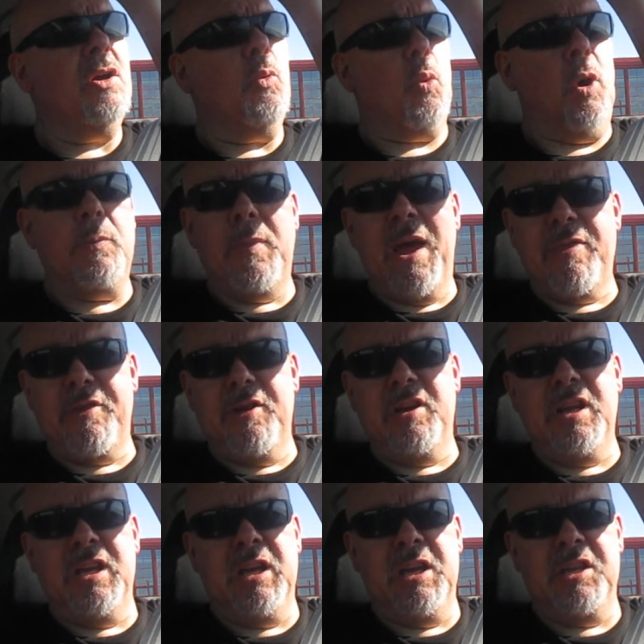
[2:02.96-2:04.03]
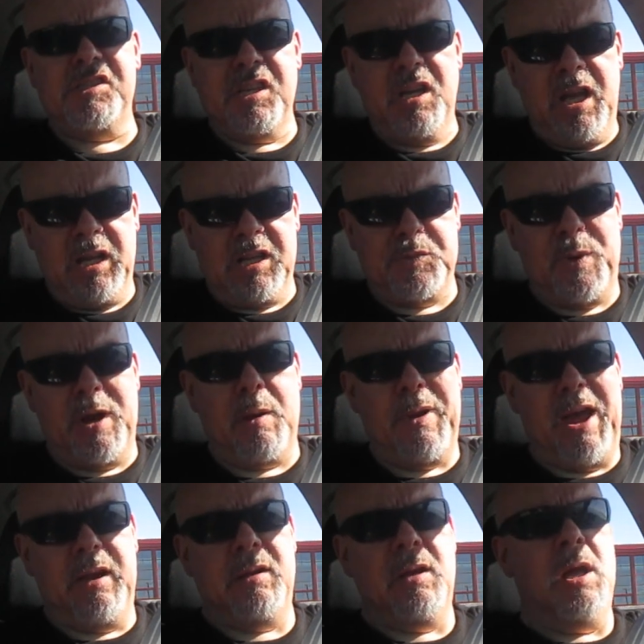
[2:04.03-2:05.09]
One method is an
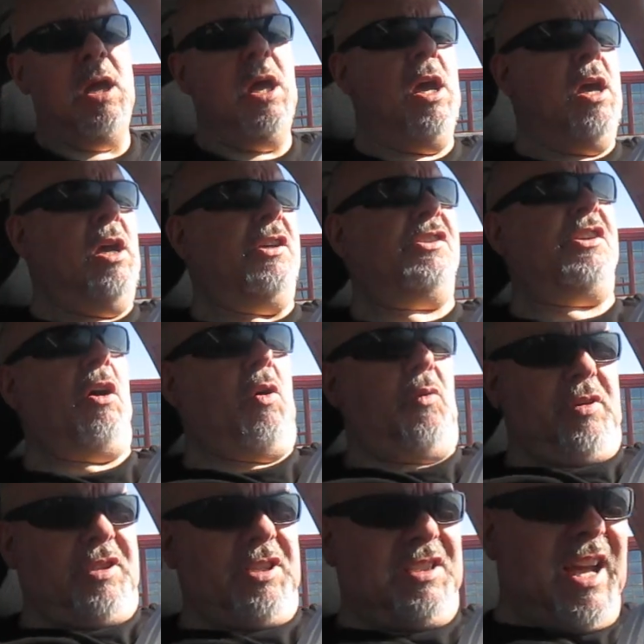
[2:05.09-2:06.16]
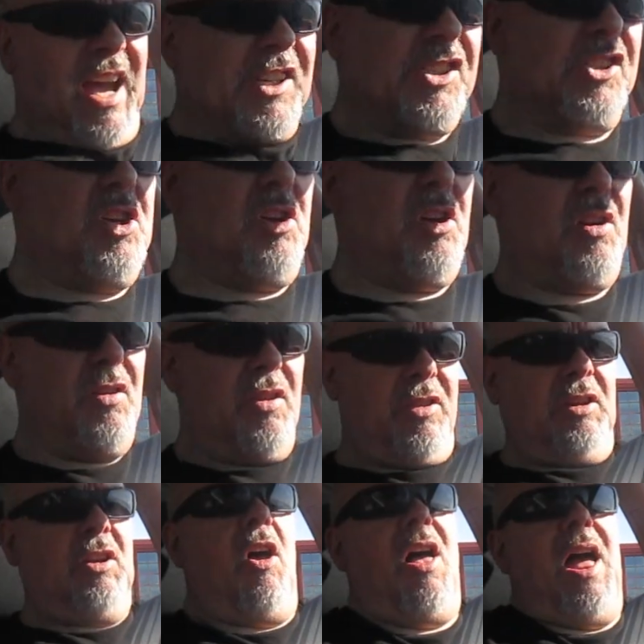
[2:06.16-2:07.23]
experiment. So to test
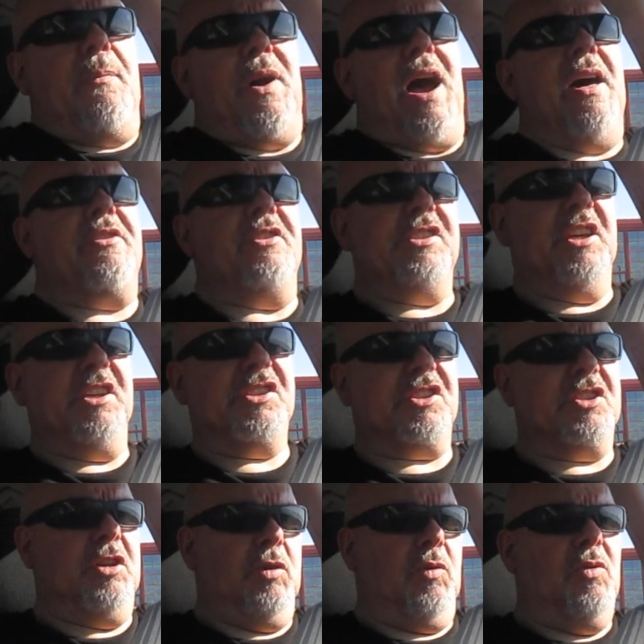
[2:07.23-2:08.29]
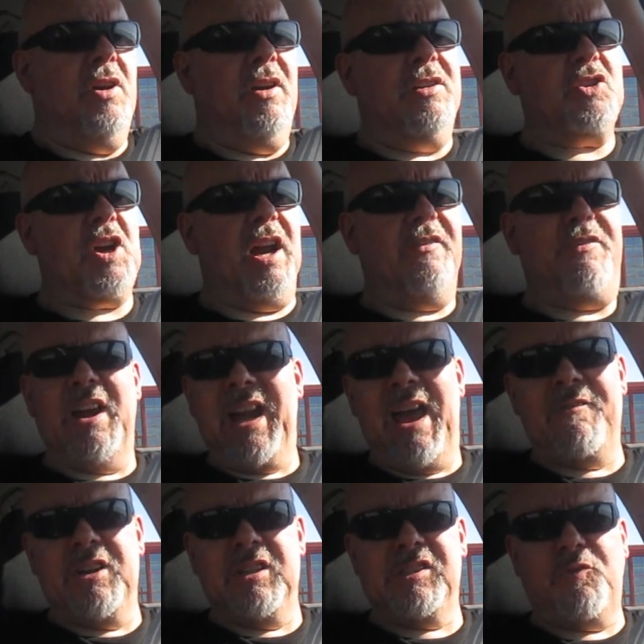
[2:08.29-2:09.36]
the null hypothesis, to try to find
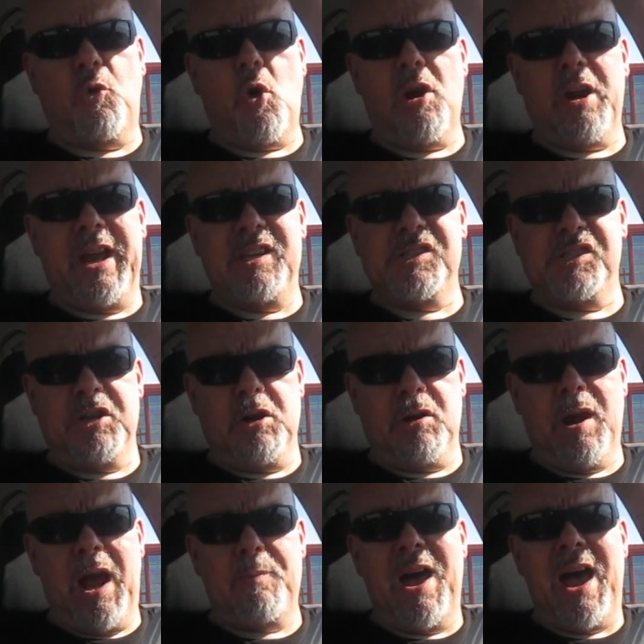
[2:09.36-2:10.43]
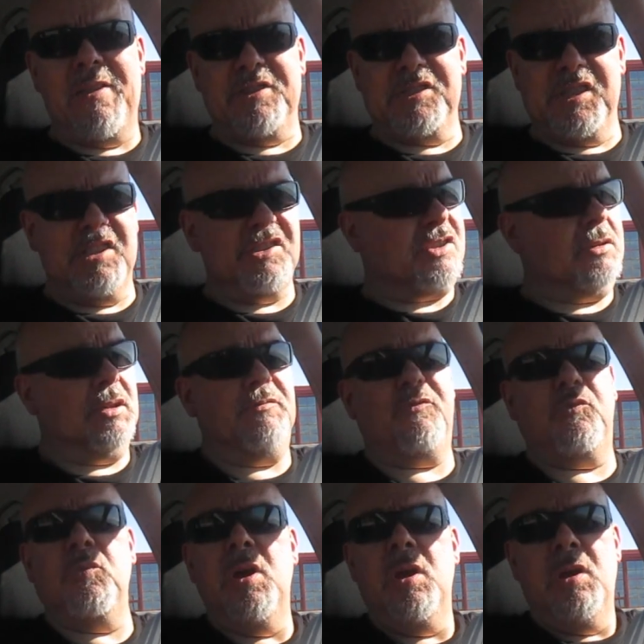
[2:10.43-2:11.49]
evidence for or against your hypothesis,
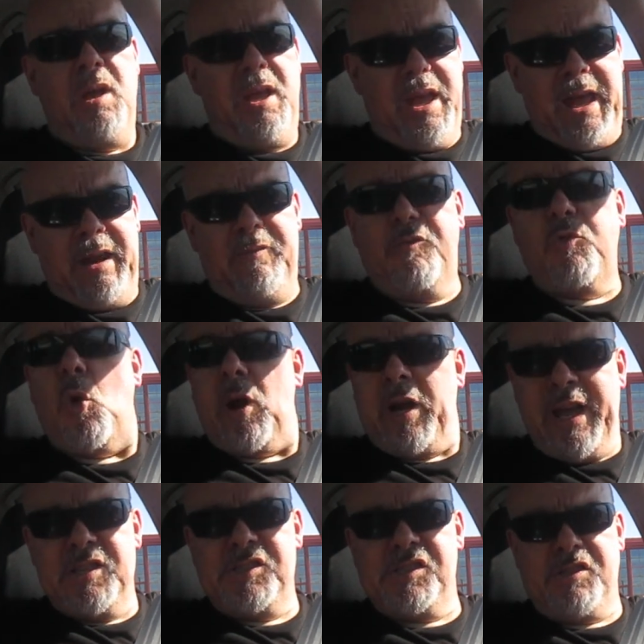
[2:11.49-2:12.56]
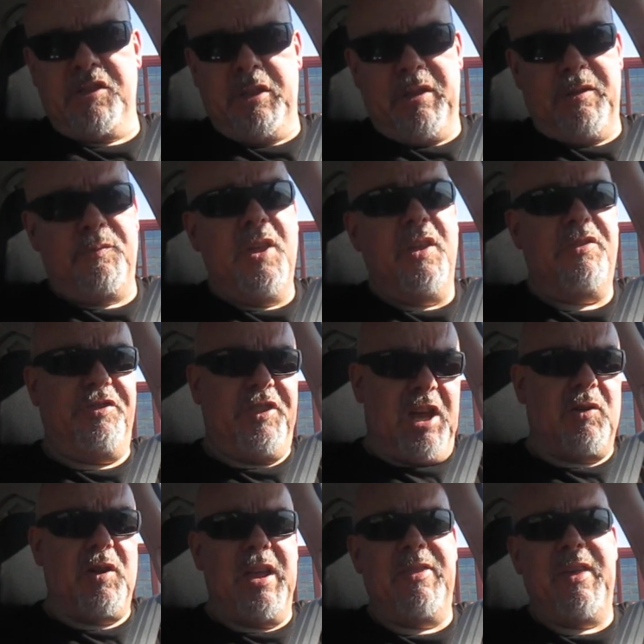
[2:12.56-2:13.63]
and for or against the
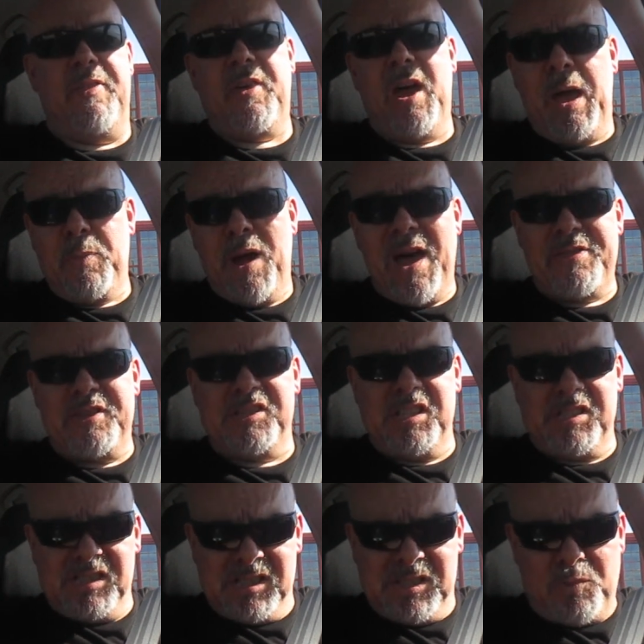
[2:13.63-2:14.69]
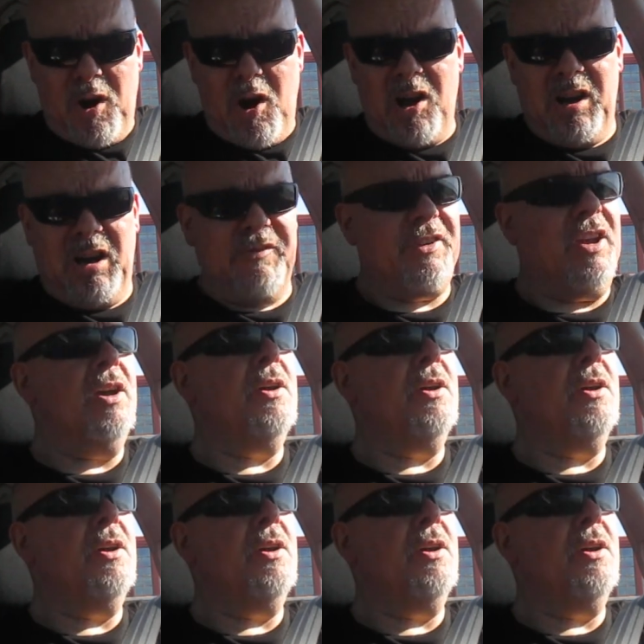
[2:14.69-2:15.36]
theory that the hypothesis is a part of,